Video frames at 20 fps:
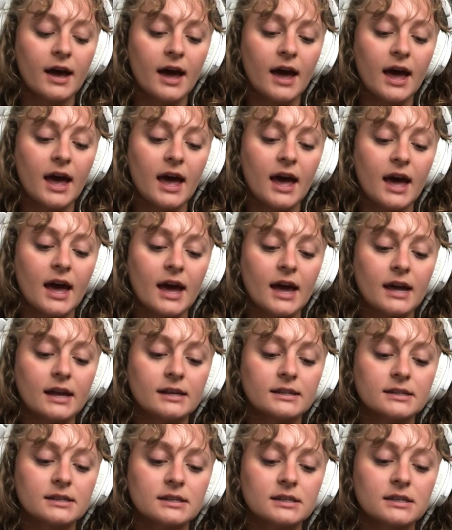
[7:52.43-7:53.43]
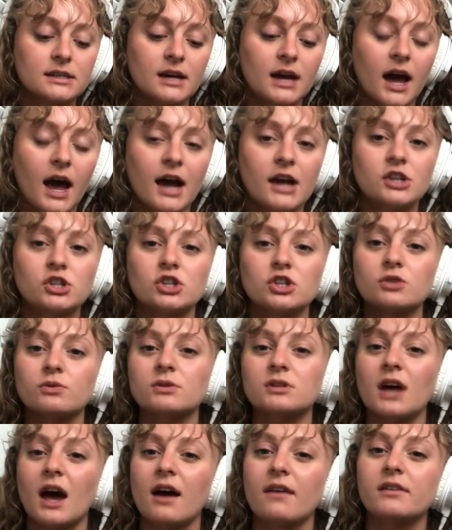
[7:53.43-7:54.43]
and I just was
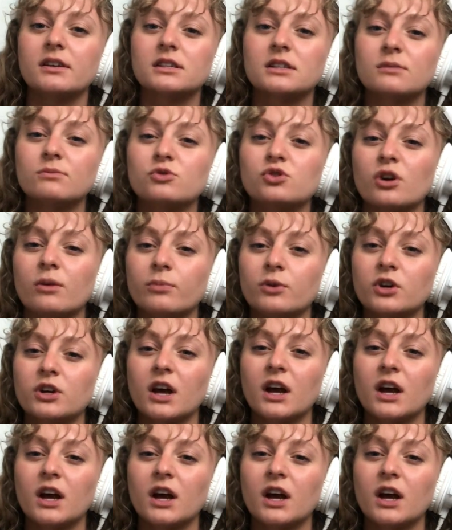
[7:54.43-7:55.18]
having some trouble